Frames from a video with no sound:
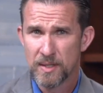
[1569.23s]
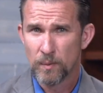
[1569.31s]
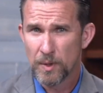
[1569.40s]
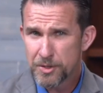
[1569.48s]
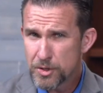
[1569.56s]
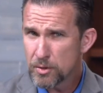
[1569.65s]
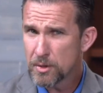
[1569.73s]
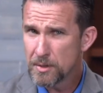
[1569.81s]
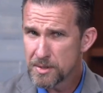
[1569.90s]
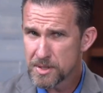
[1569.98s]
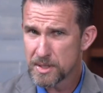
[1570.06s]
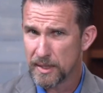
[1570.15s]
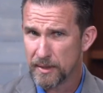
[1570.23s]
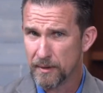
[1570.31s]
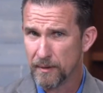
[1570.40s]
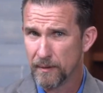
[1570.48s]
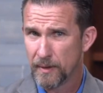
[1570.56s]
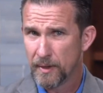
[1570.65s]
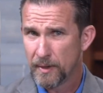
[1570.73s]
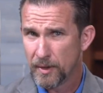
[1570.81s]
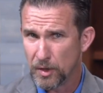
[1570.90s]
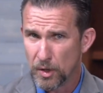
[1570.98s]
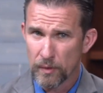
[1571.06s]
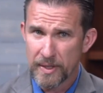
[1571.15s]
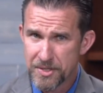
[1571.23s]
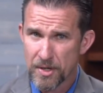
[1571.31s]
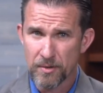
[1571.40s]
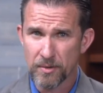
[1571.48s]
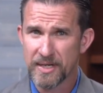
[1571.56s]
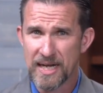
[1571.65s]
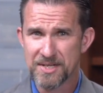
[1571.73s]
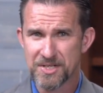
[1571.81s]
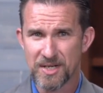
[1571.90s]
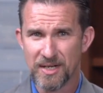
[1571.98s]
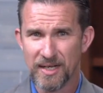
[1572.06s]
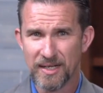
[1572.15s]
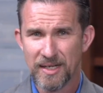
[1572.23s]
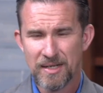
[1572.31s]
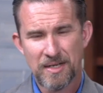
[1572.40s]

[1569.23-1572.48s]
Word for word: would you consider your eternal destiny.